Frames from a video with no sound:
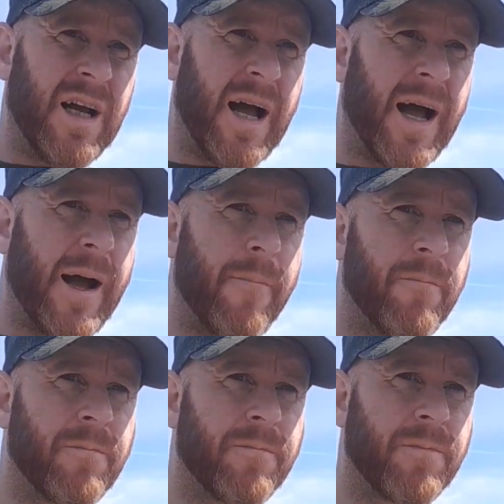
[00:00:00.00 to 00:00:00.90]
So
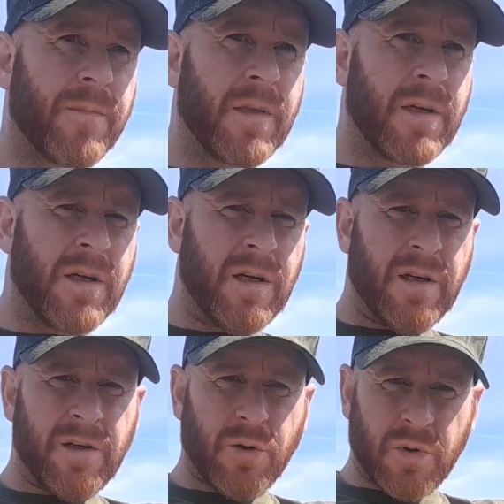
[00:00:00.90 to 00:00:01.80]

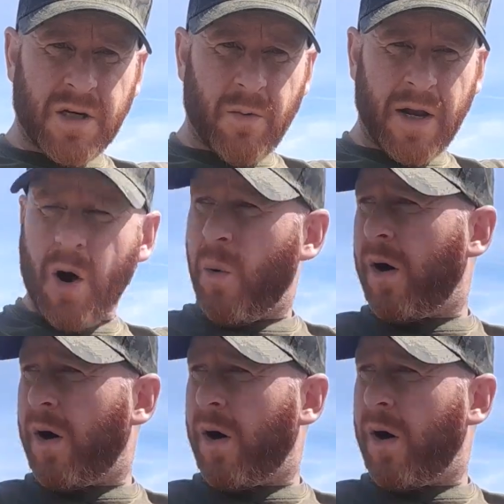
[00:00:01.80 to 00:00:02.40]
we'll see how we go.